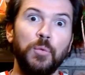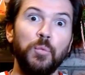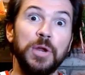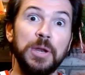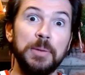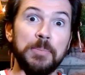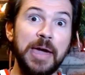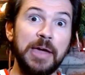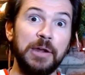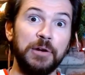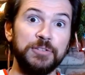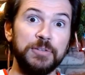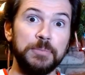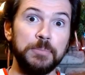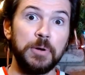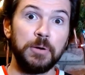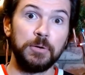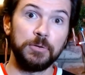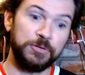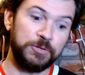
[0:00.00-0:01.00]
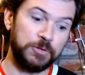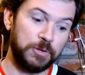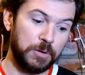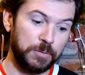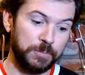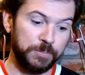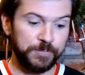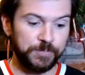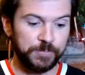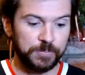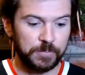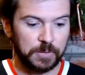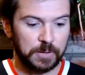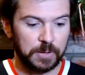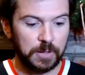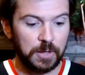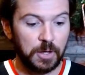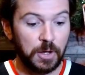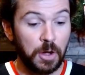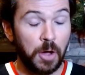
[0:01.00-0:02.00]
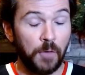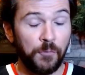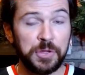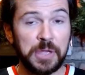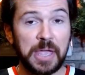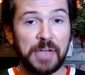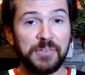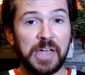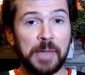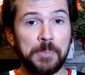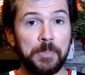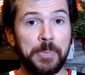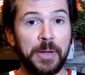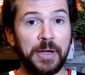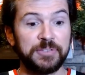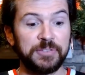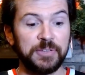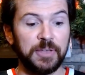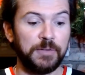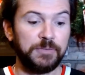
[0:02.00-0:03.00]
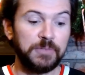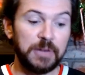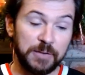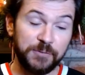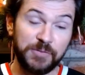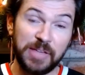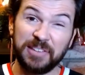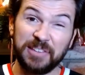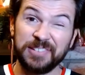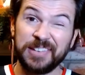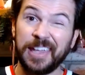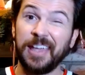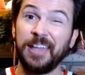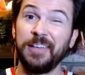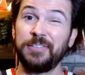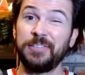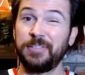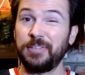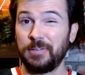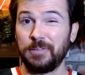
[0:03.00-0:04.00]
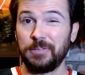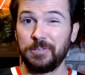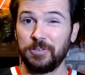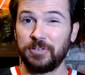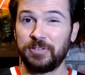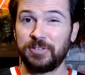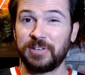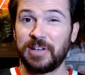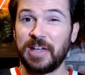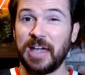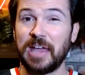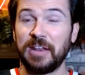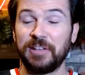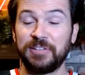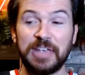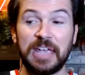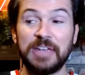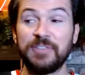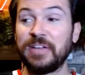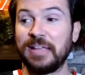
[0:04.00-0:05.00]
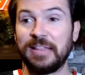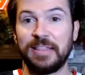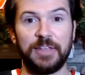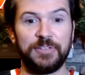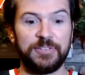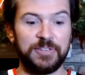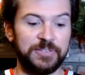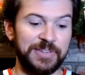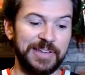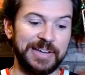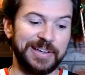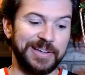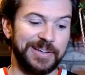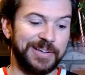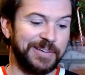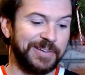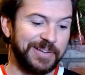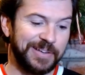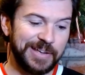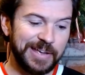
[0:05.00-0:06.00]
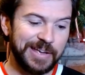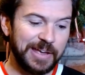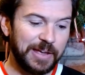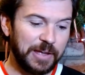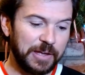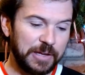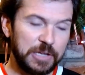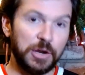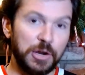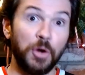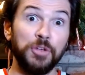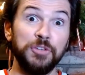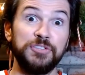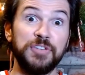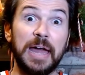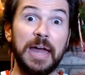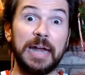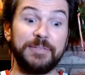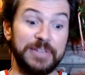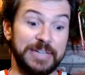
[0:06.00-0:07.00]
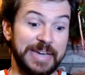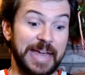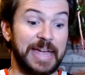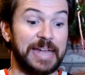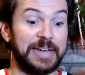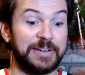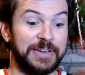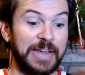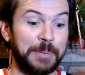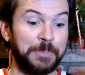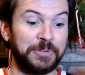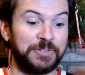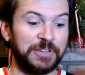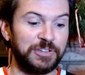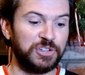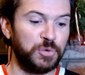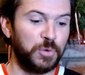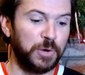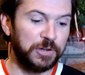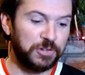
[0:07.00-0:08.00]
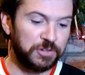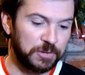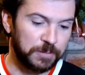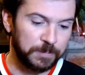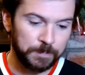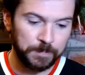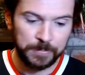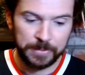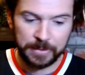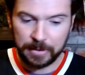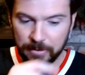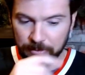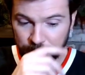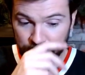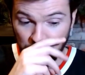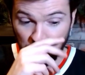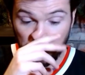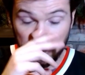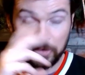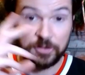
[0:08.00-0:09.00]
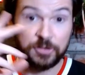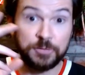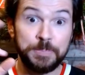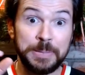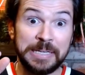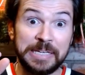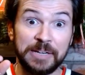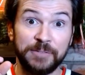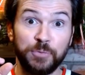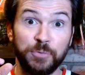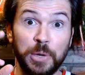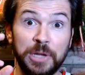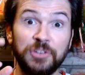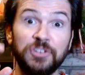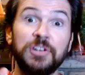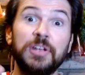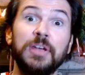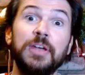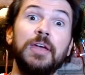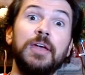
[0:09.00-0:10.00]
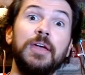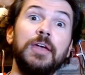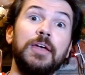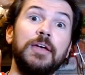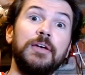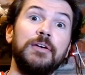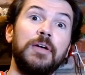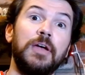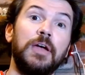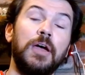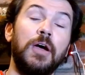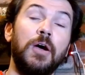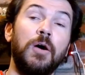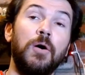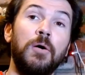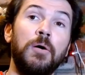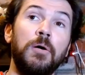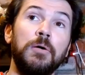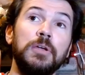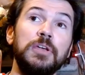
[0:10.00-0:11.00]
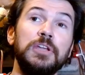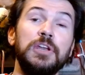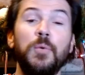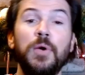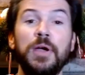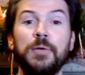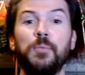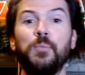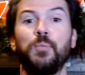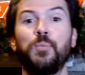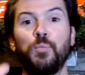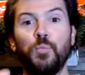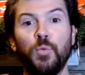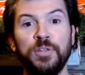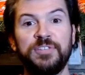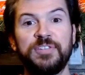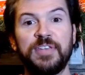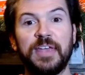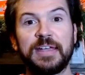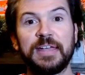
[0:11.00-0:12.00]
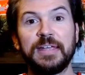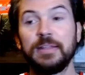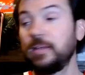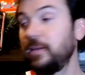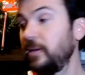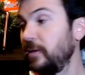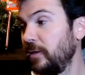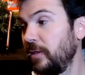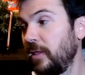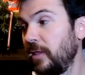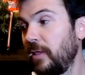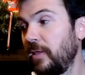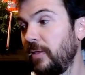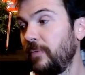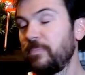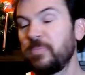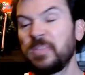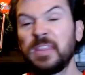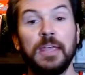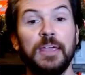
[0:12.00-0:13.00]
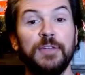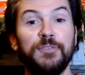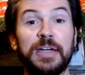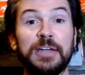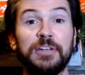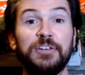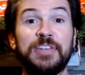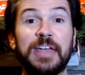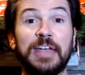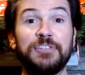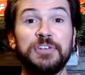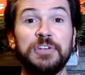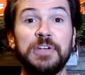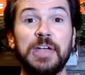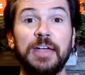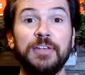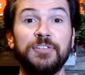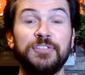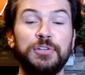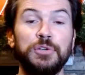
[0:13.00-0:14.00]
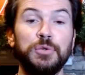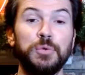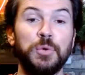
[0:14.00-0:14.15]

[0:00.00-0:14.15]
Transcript: when it matters the most. So hopefully you have a couple bucks left. And if that's the case, just kind of save it unless it's like a, Zonovan Knight type of situation. So speaking of which, oh, you know what? 1 second. If I could just ask you guys